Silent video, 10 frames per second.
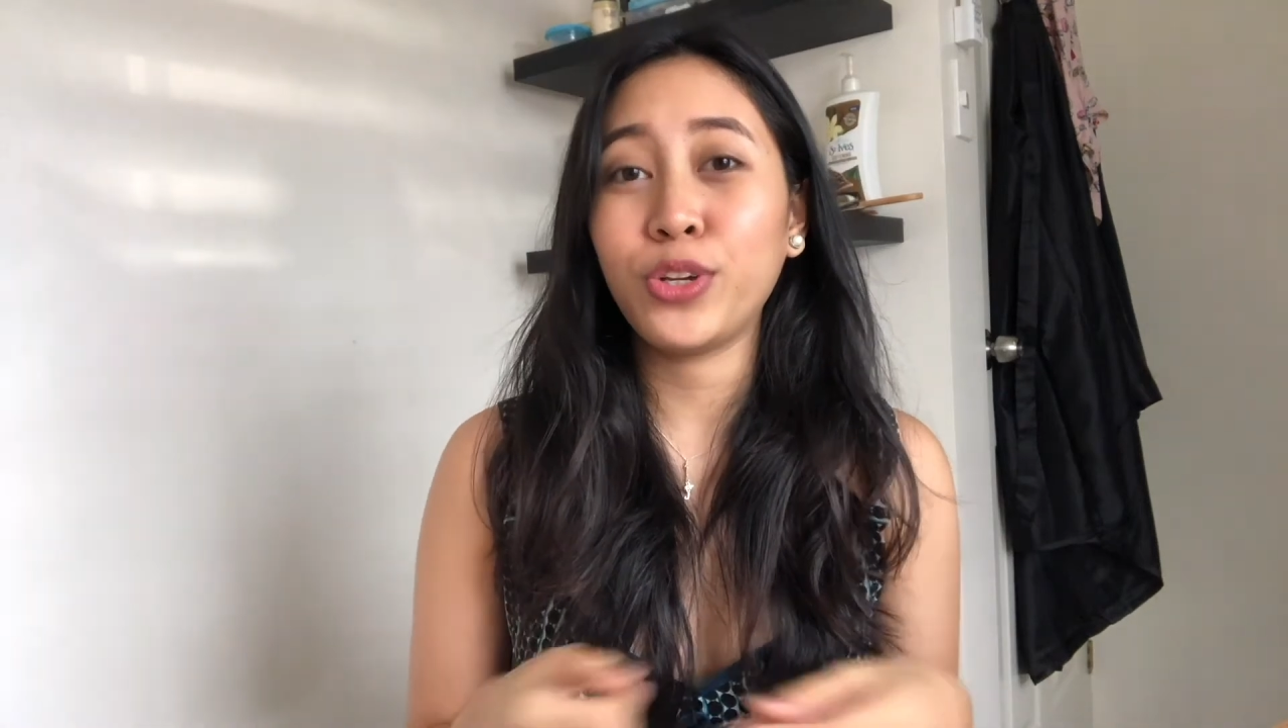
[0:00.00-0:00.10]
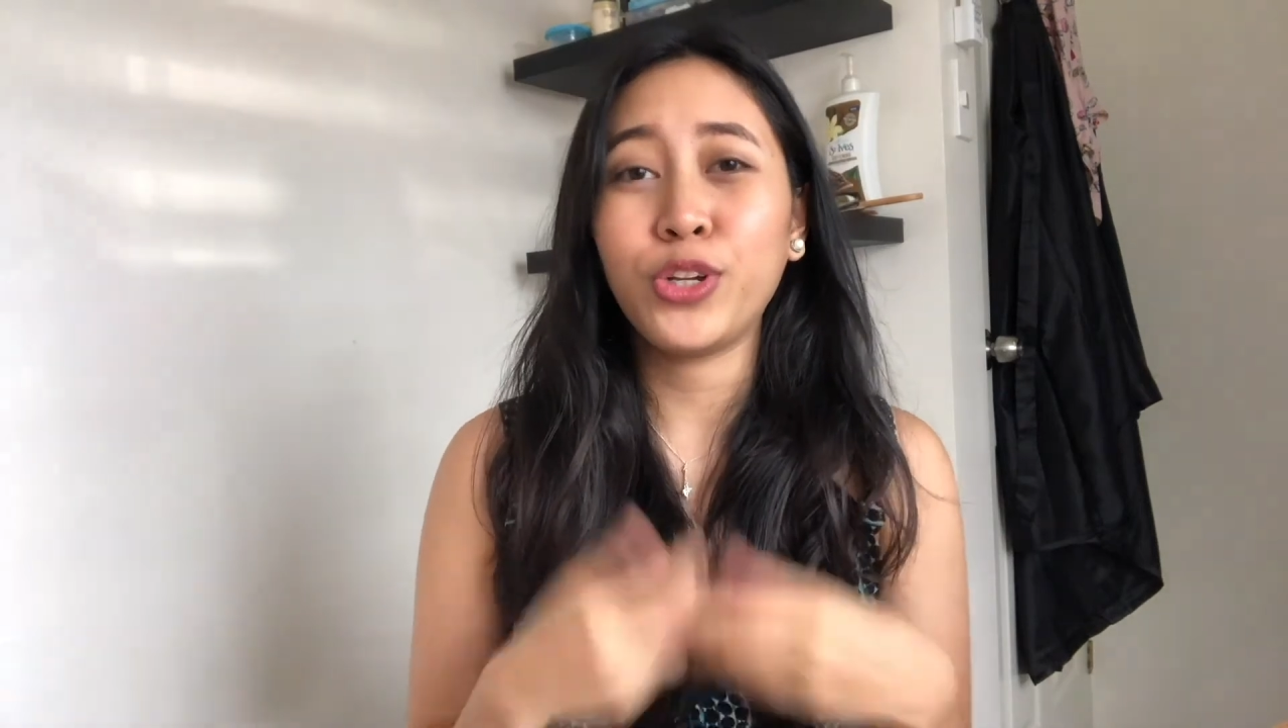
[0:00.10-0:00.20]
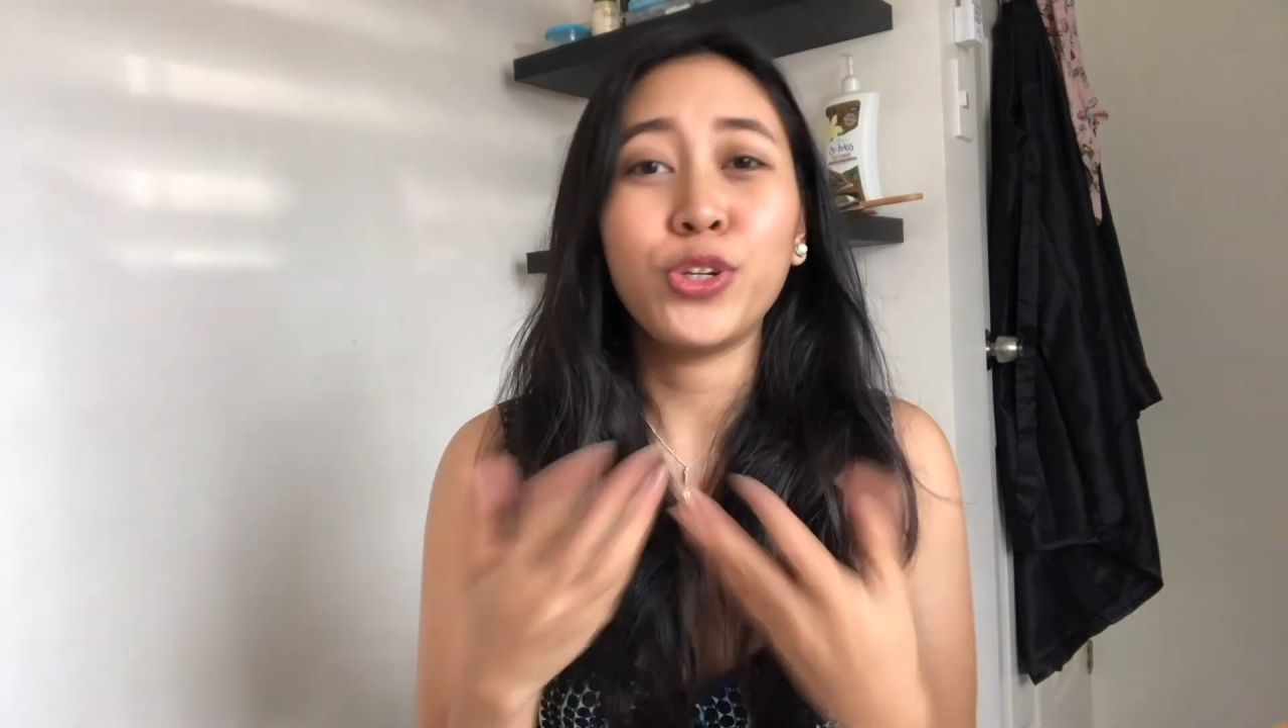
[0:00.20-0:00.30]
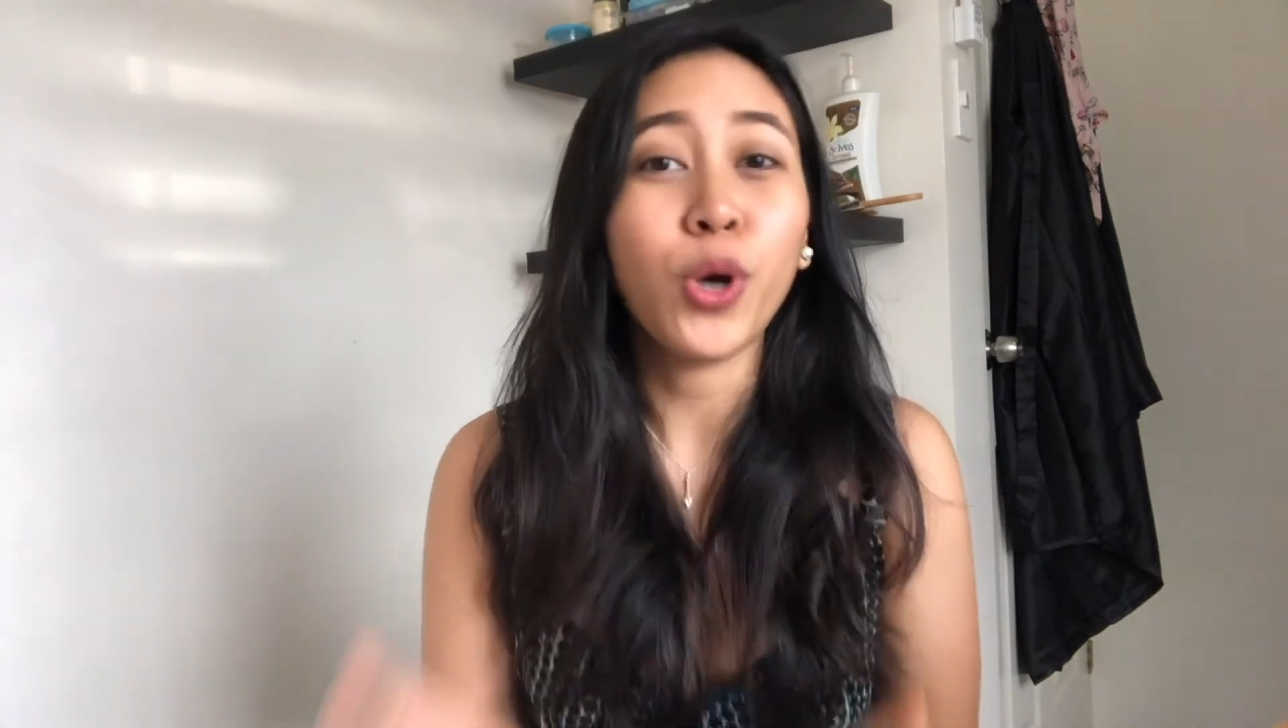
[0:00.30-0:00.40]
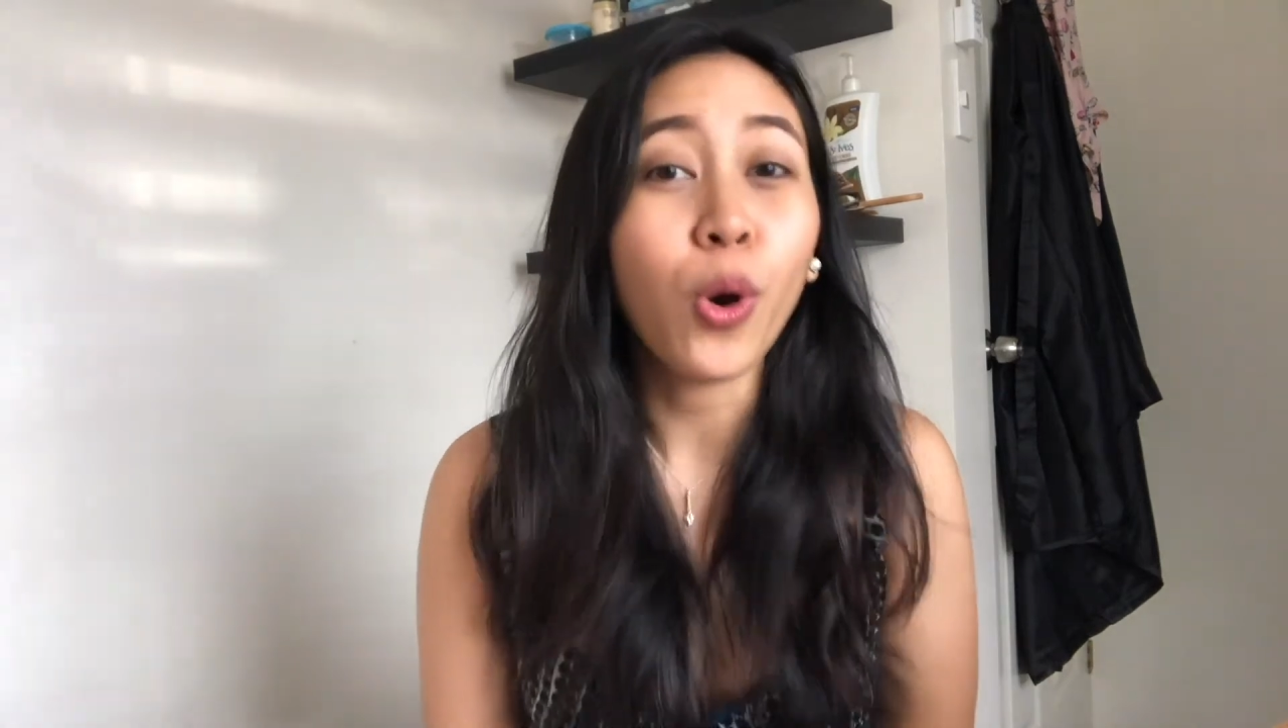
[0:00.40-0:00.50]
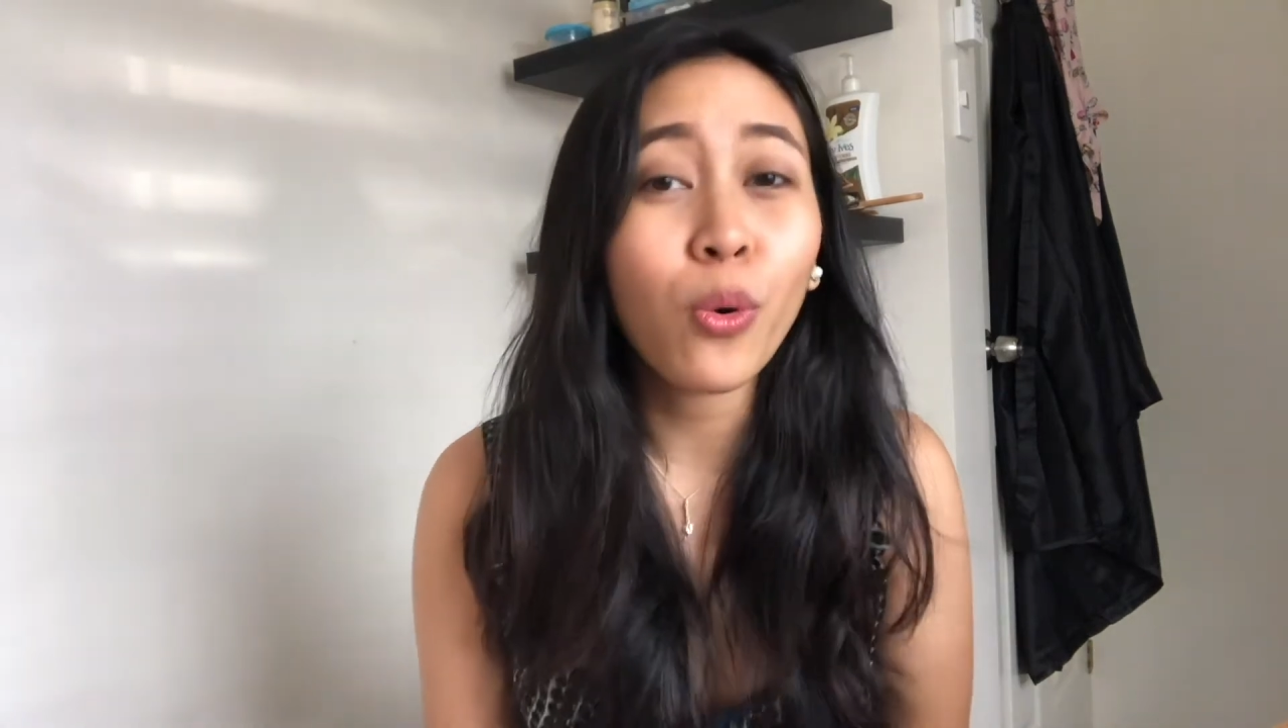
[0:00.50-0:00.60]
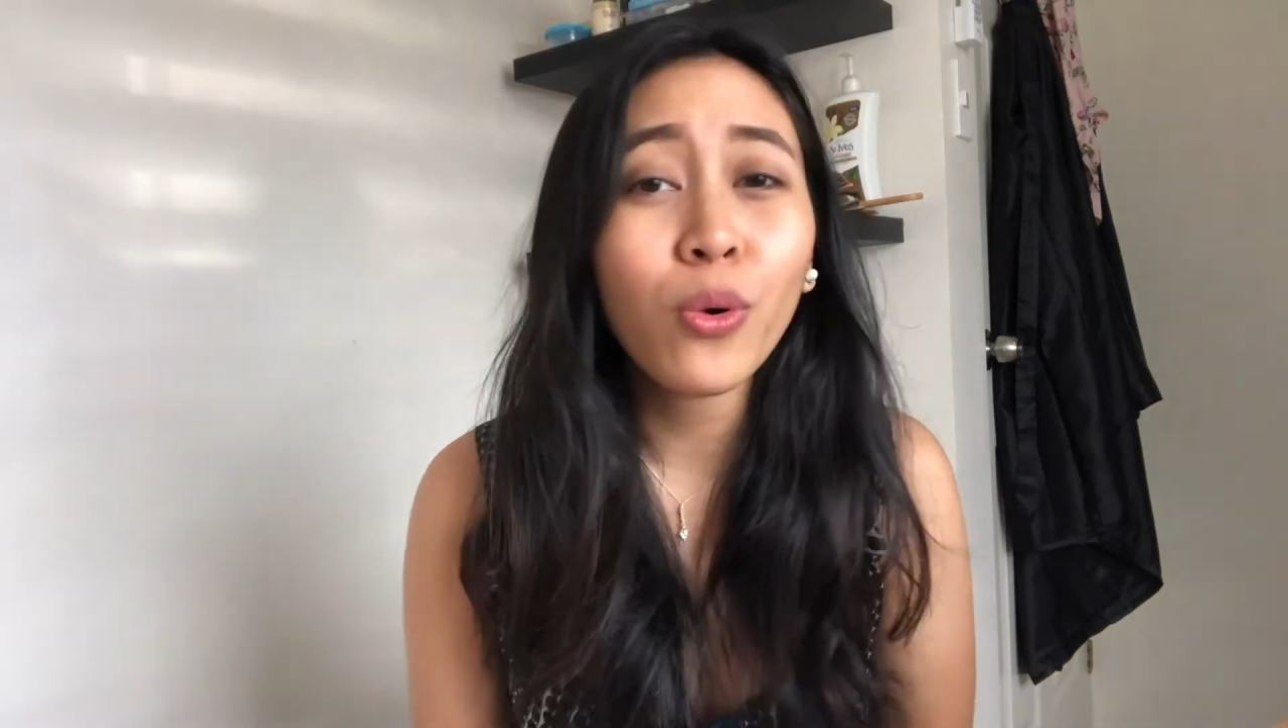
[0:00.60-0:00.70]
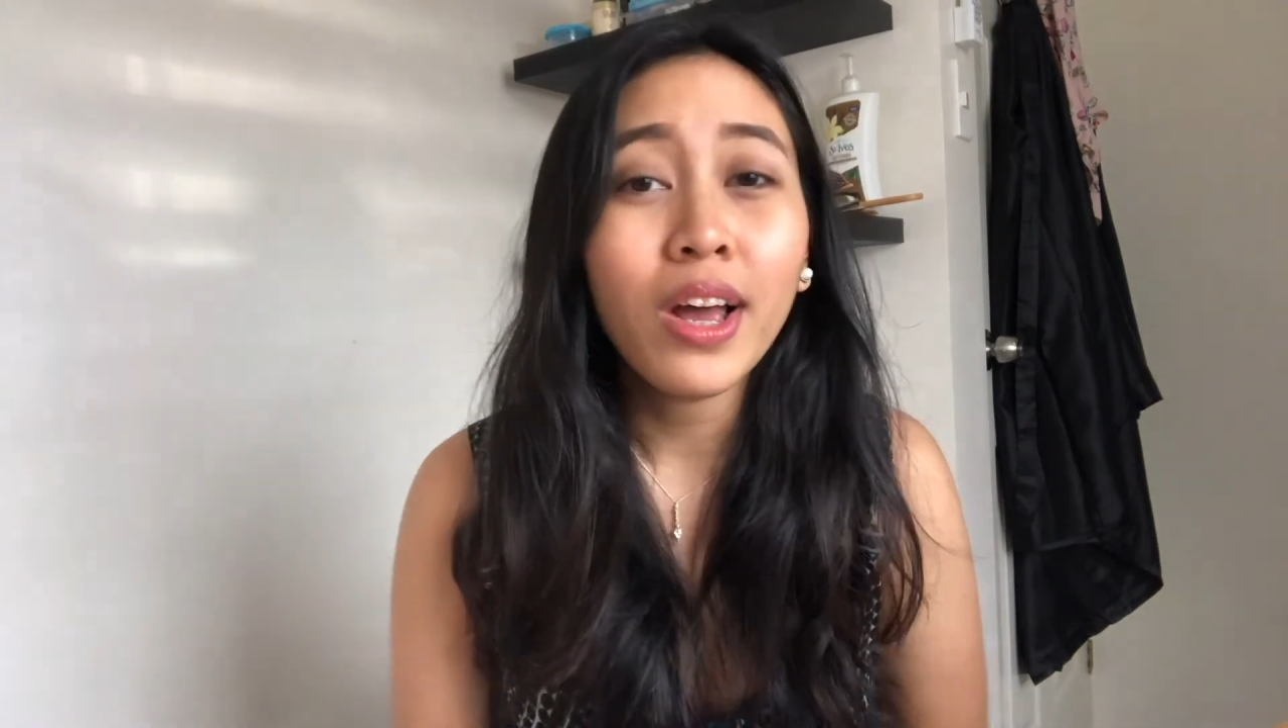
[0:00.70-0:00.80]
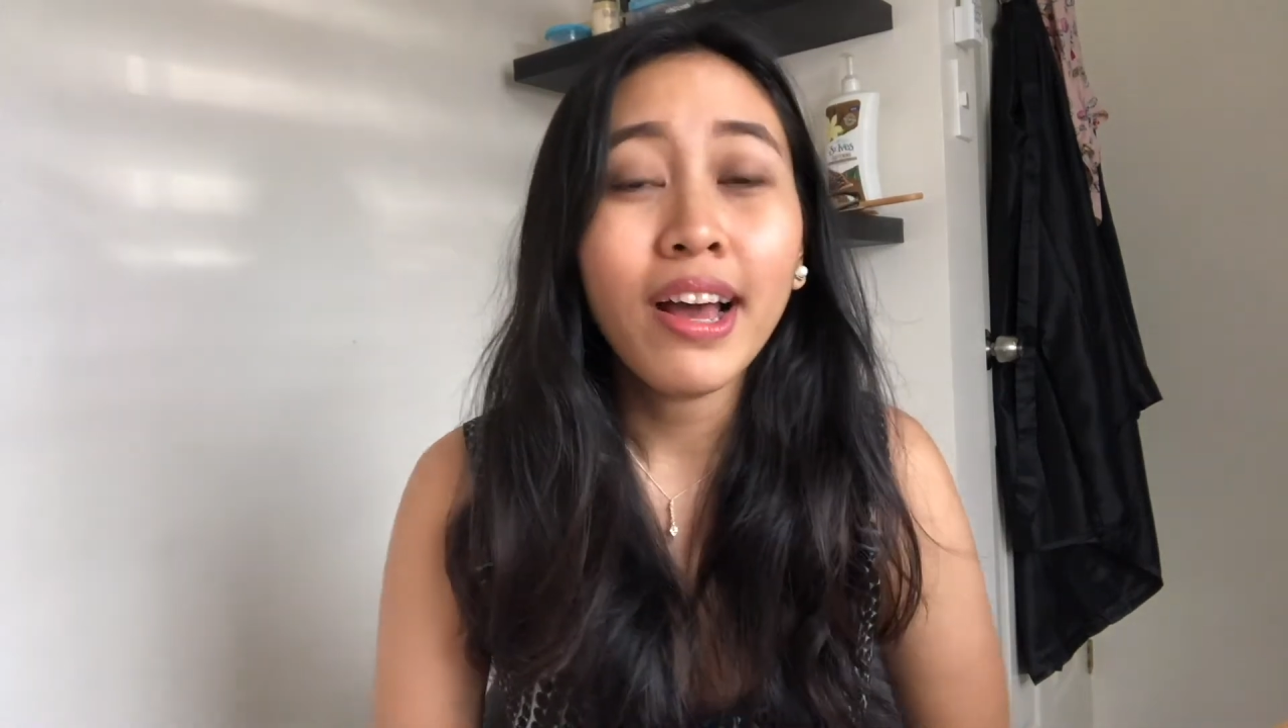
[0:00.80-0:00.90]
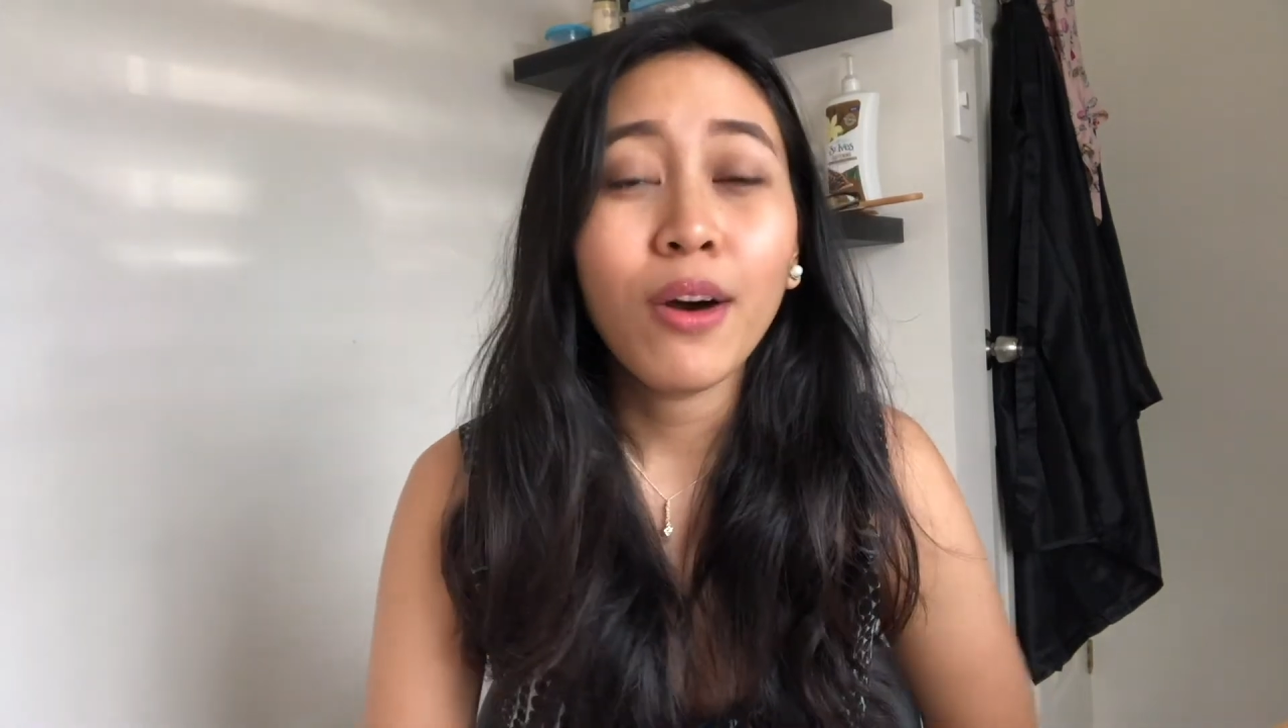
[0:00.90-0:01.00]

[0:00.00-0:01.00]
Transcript: know